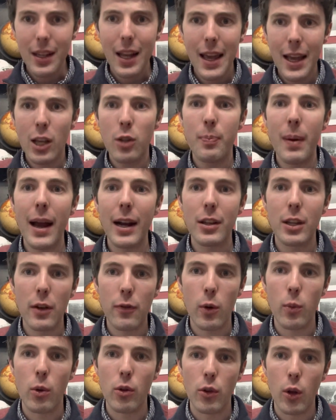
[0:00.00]
Expect
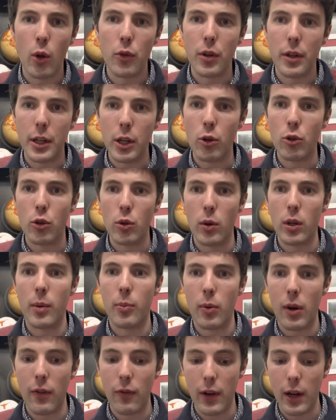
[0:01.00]
different results in year two under
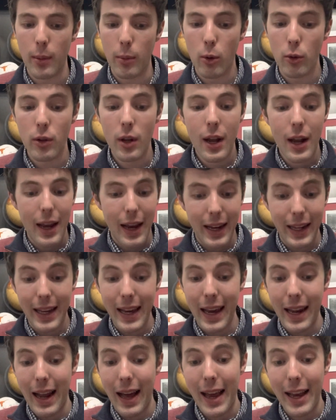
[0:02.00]
Brent Venables. And
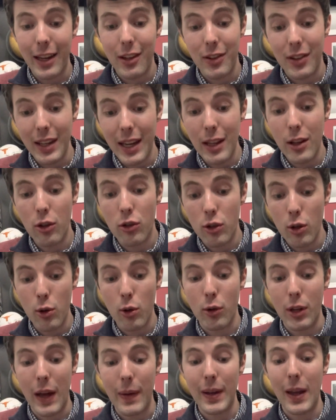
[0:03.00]
again, I see the
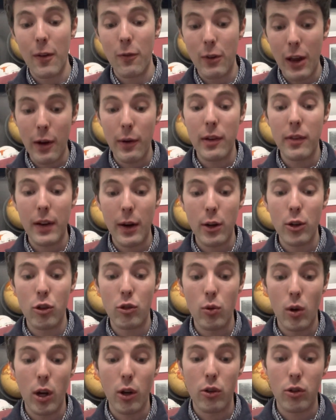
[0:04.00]
Sooners having a very, very
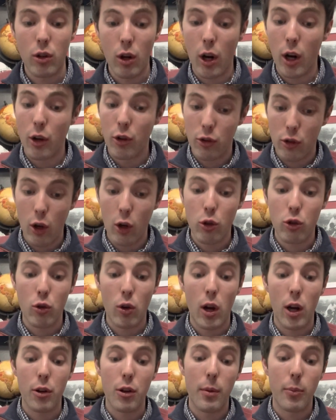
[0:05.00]
strong start. So
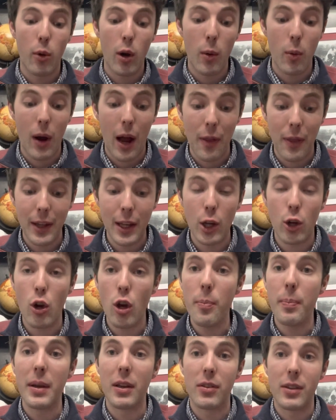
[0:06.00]
strong to the point where I think it
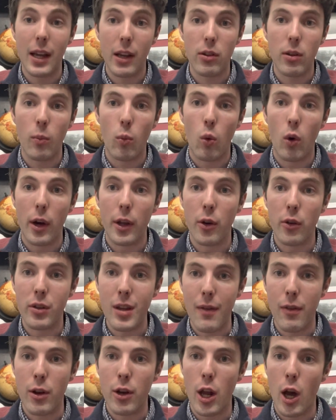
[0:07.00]
could be 6-1 or
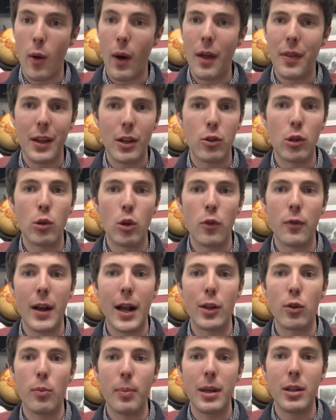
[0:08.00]
7-0. I think Sooner
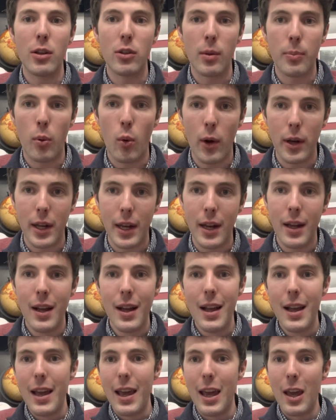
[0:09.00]
fans would be disappointed
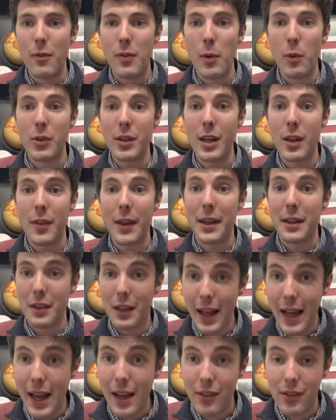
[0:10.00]
if it was anything
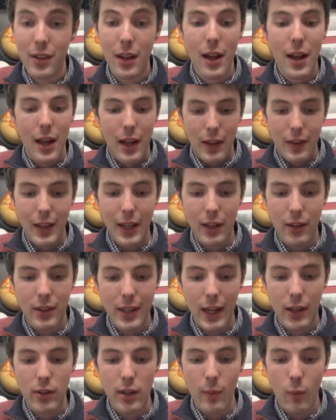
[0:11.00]
less than
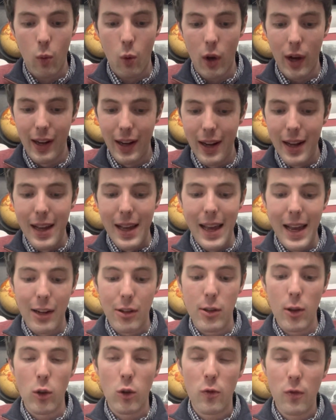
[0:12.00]
6-1.
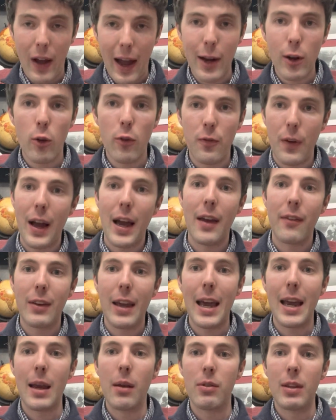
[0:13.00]
It's those final five
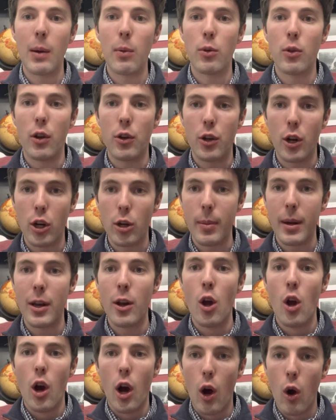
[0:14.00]
games that will
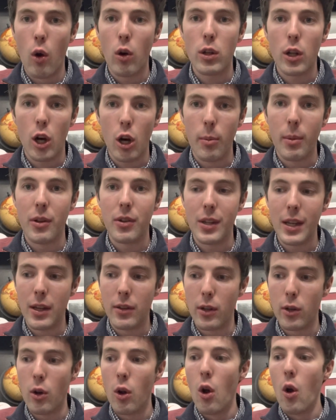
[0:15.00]
determine Oklahoma's
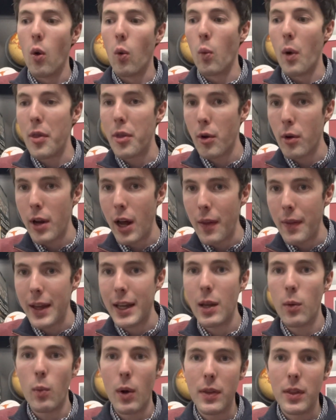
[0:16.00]
season. Whether or not they
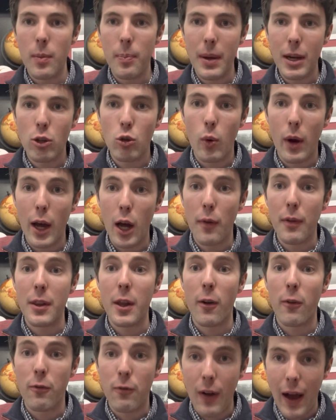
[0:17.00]
can win the Big 12 in
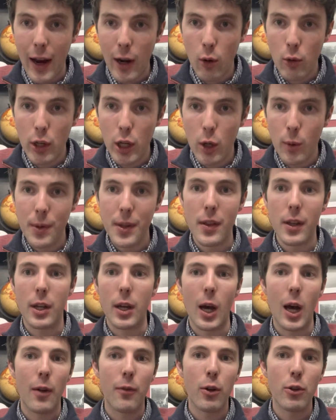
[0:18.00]
their final year within the
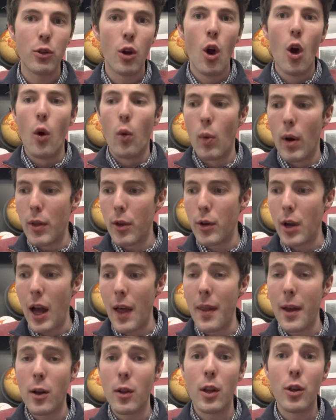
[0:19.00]
conference, whether or
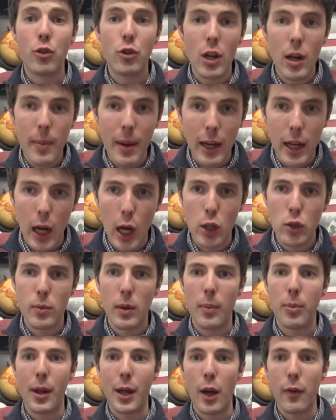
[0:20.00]
not they're legitimate college
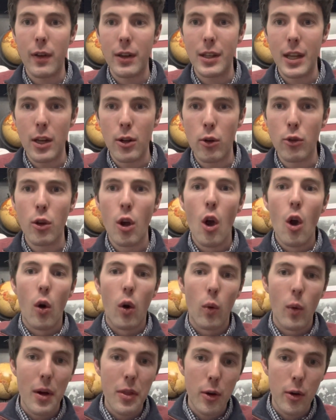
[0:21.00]
football playoff contenders,
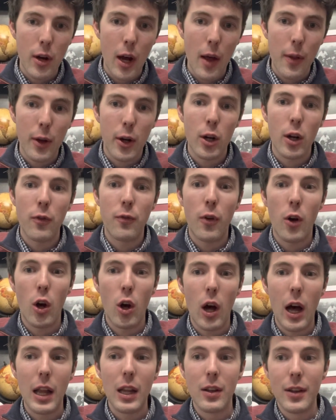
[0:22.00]
or whether or not they're going to
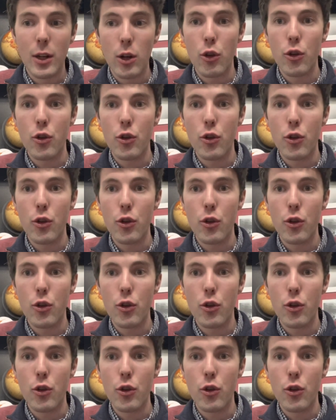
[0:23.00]
fall a little